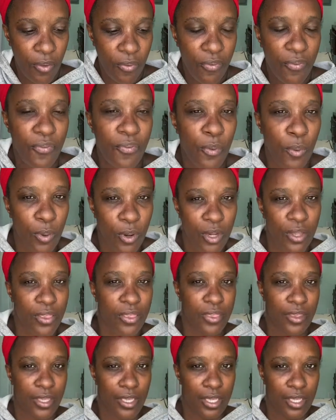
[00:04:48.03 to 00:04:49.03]
four
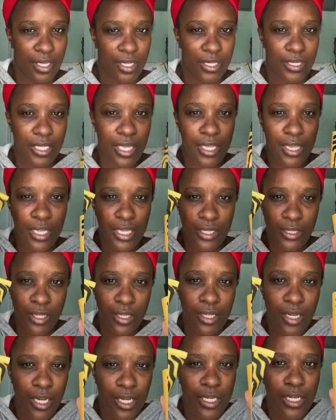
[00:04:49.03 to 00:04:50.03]
things, and these are
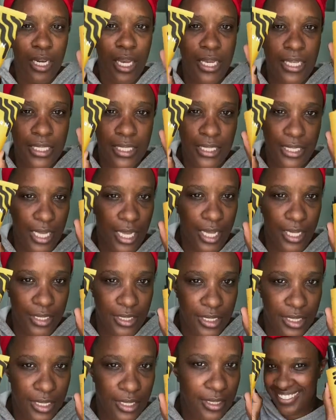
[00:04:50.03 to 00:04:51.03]
like nice
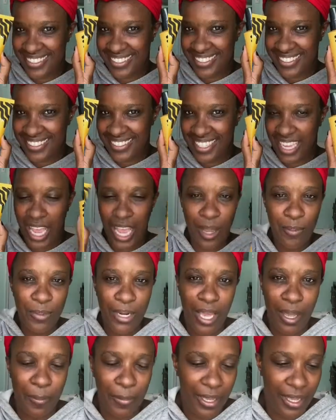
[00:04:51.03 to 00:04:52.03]
sizes. I'm
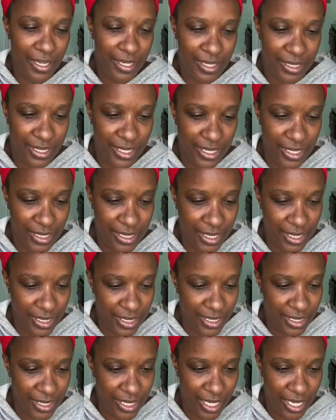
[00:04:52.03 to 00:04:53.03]
not mad at this. This is
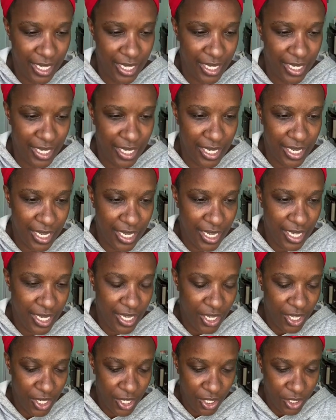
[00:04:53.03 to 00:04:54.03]
not,
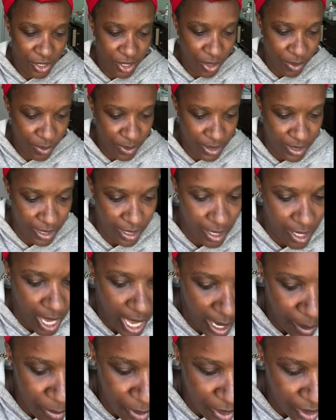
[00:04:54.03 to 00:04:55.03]
so let's see.
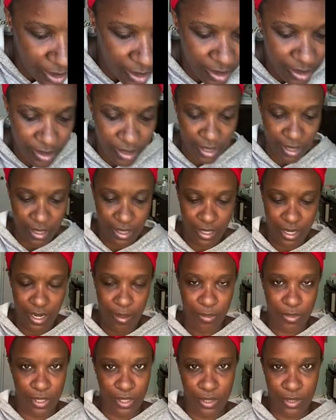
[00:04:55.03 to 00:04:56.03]
I'm gonna
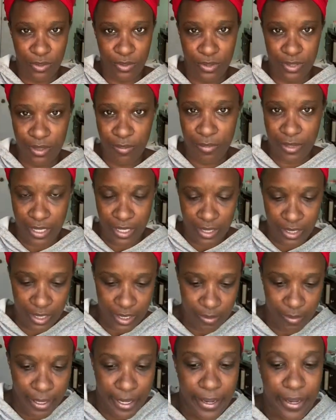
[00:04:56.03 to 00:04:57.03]
use the mist.
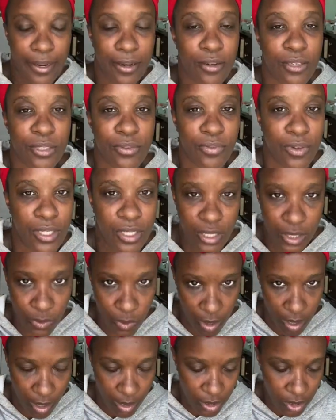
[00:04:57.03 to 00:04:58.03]
My hair is freshly
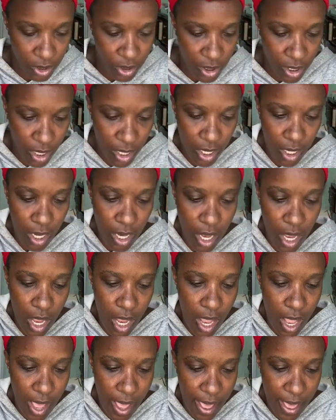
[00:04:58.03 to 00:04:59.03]
washed,
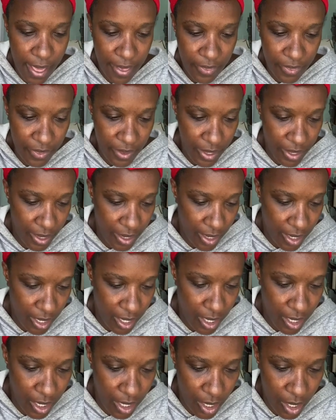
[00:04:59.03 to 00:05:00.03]
and
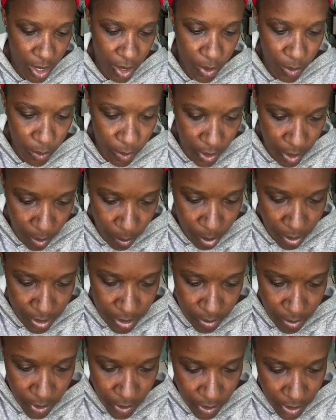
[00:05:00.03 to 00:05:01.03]
then we're gonna put
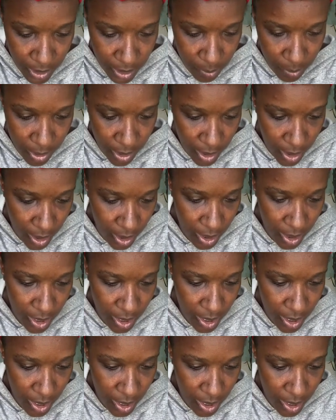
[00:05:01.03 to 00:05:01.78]
some cream in it,